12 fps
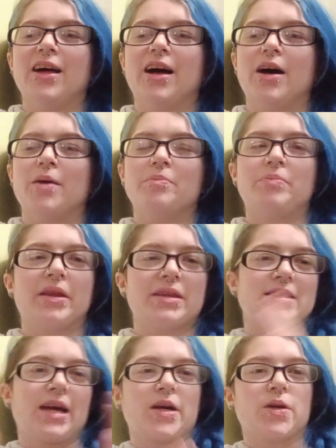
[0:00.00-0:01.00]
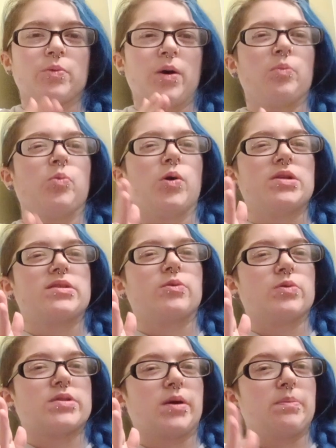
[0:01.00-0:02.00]
But the second one was
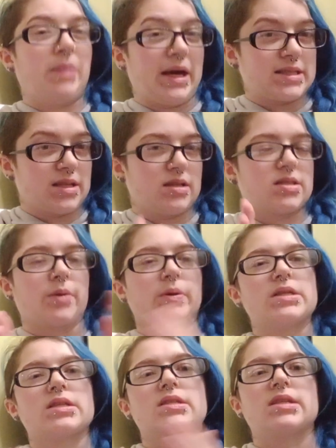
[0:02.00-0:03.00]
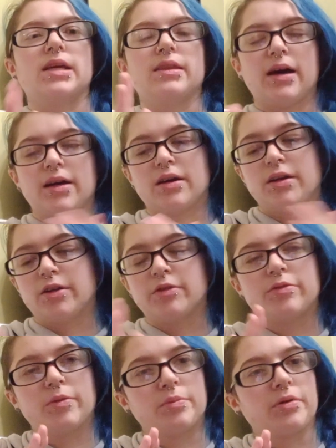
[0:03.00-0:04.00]
also better, so I did see that kind
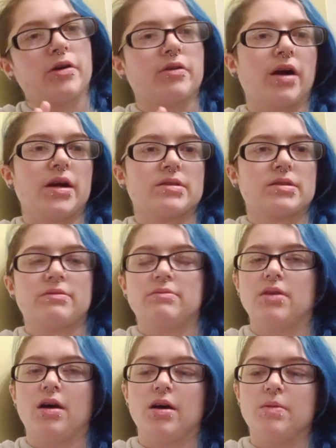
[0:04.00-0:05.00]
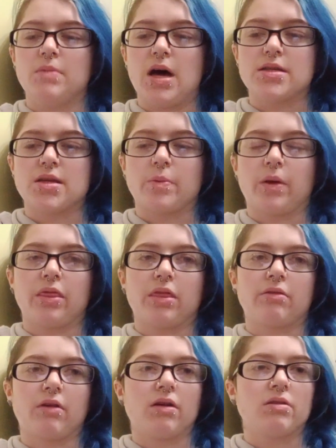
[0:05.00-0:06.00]
of progress as I went
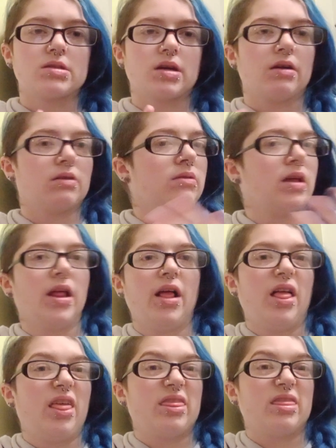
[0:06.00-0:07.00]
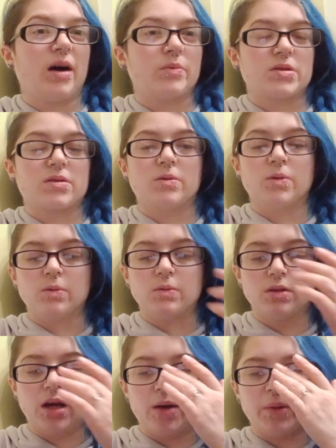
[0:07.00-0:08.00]
through, so that was
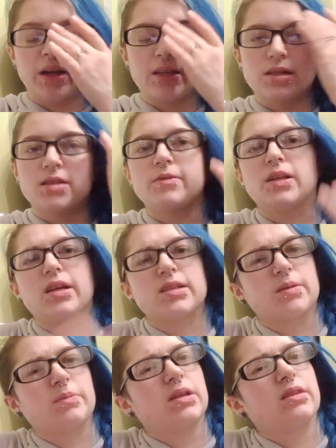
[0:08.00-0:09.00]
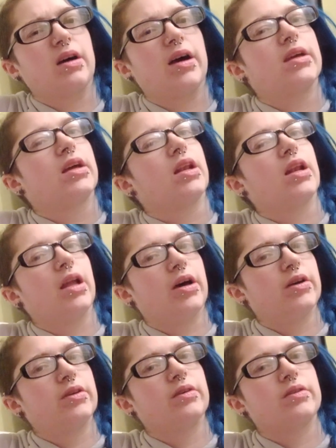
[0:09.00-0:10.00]
cool. And it does feel like something that I can
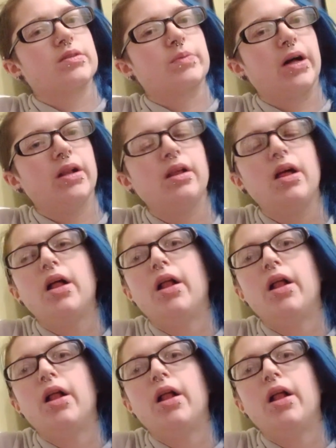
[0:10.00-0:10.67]
learn on as well.